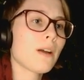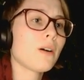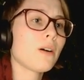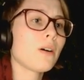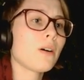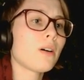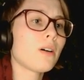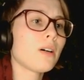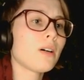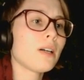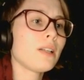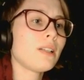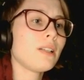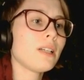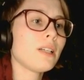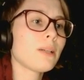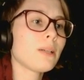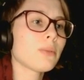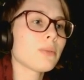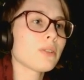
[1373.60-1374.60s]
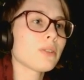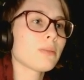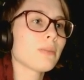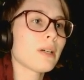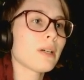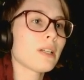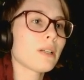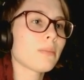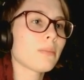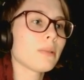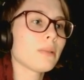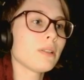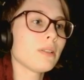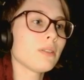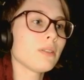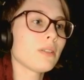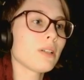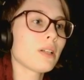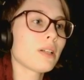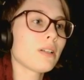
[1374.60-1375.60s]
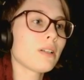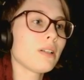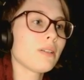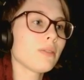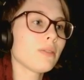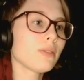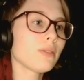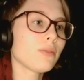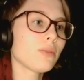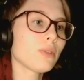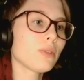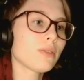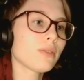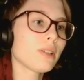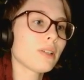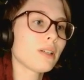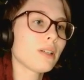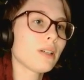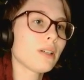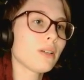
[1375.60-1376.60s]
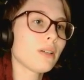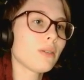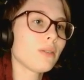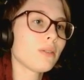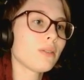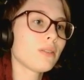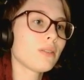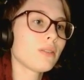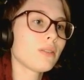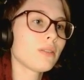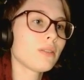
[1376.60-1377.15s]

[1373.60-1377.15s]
Oh, I like Prismatic Pillar. I can never afford it right now.